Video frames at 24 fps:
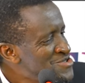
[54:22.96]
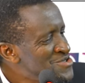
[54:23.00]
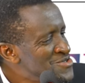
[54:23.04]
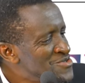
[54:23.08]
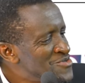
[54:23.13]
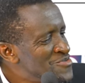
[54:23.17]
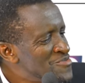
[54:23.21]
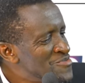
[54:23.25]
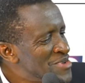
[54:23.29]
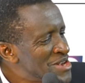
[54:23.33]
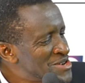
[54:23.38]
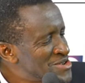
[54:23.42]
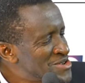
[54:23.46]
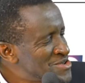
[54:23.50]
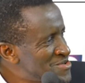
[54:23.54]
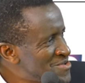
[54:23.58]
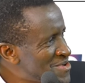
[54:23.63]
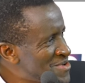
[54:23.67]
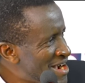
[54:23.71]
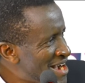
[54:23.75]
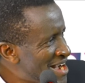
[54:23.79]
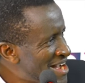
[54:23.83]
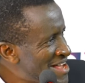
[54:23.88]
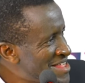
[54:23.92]
should make
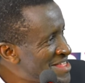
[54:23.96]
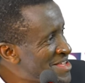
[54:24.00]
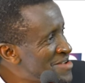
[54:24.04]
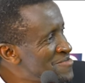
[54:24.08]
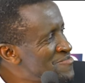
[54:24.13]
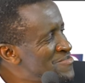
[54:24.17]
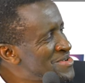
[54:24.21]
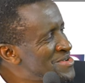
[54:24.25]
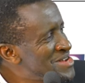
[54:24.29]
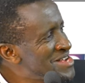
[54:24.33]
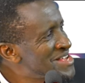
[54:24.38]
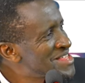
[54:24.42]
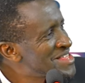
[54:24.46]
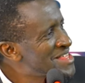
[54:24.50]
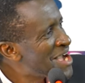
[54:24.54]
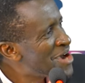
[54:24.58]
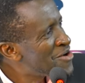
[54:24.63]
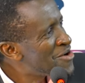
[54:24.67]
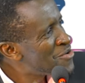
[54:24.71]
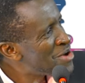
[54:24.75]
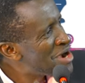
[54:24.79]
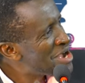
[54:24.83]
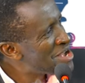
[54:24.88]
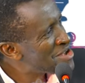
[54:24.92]
sure they bring
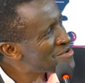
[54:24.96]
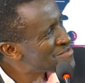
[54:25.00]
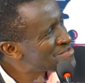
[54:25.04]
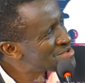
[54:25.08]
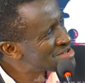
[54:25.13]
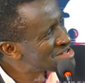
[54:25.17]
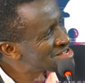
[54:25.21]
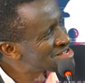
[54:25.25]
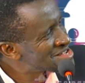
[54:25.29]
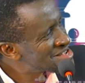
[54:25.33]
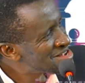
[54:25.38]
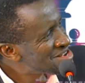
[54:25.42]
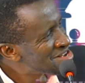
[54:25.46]
their wives